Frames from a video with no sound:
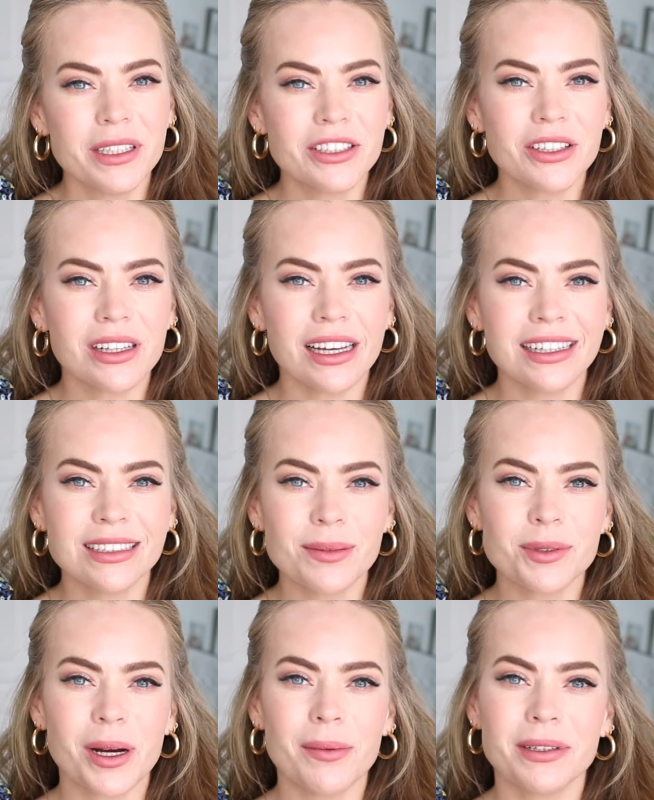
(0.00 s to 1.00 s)
Be sure to like and
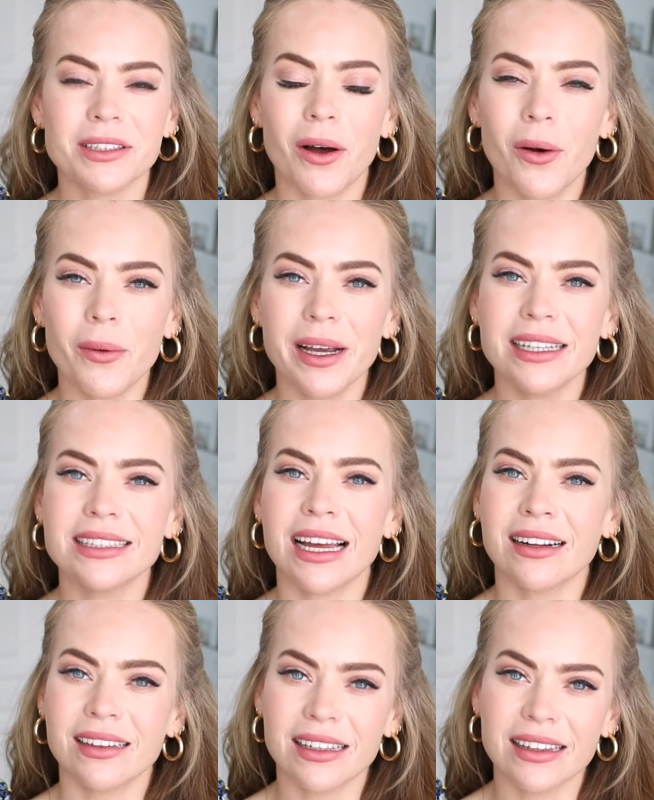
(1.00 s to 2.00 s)
subscribe as always,
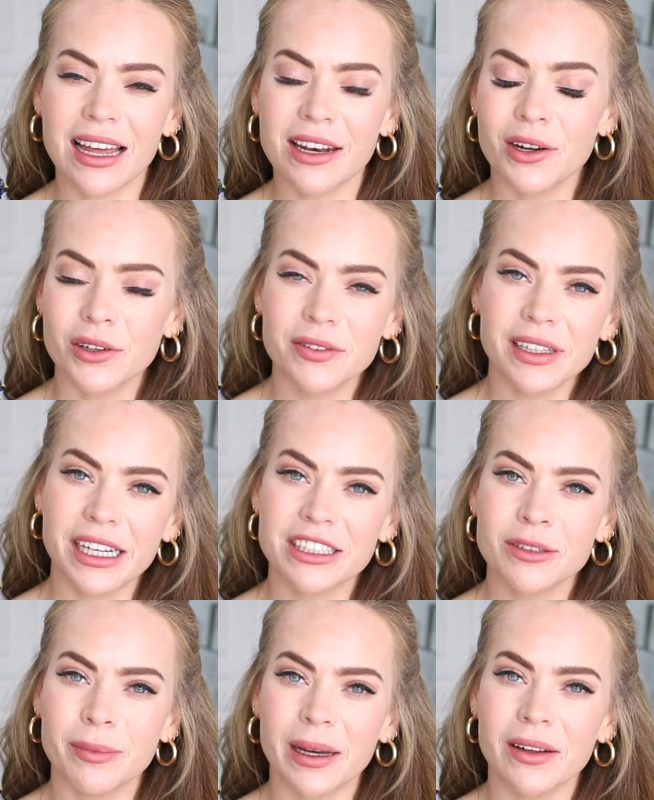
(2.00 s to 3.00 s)
and click that
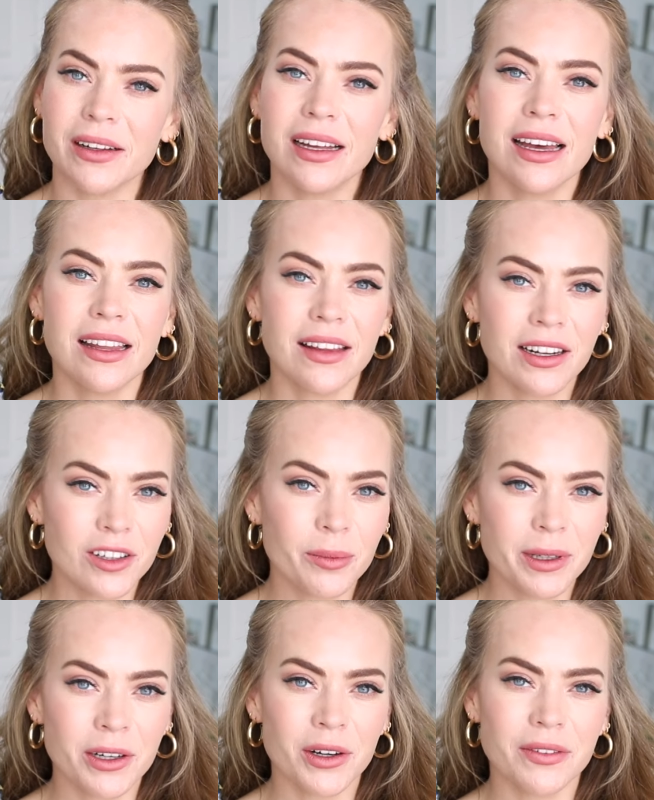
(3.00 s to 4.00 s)
notification bell. Then you'll
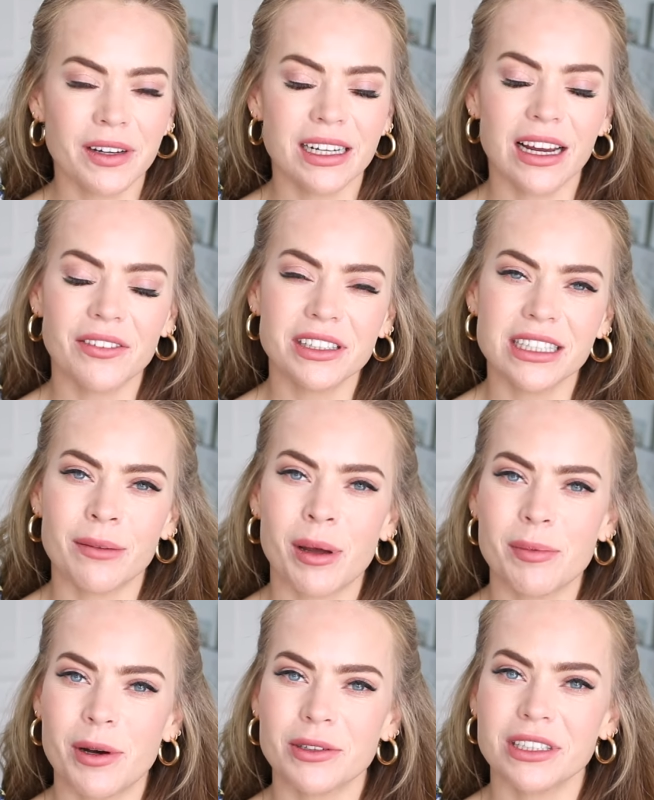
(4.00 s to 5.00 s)
be notified every time I
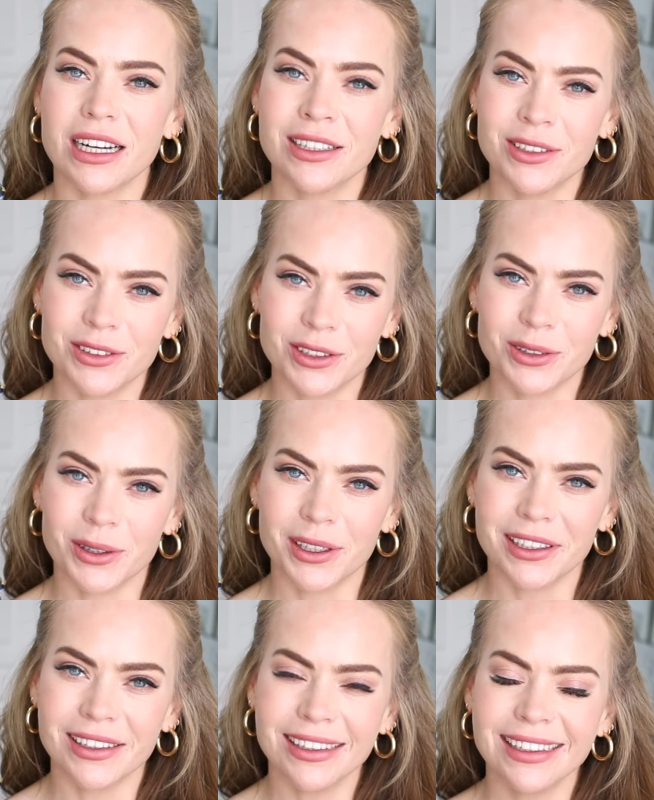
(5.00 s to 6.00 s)
post a new
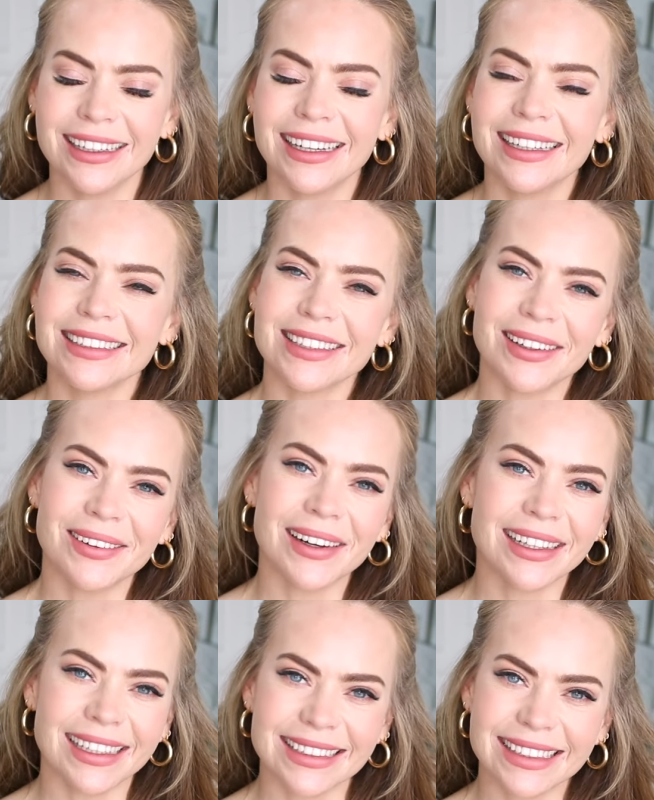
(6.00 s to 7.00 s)
tutorial. So
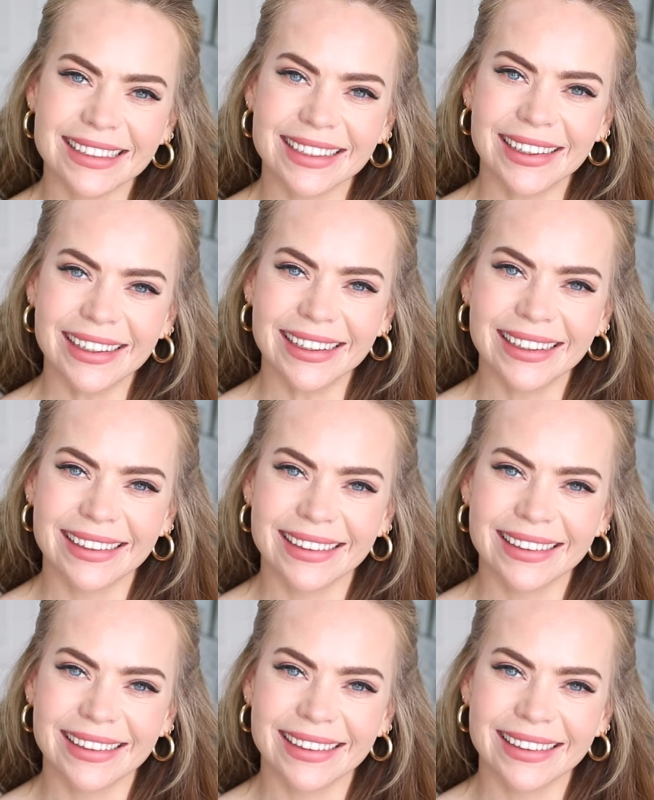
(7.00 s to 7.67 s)
let's get started.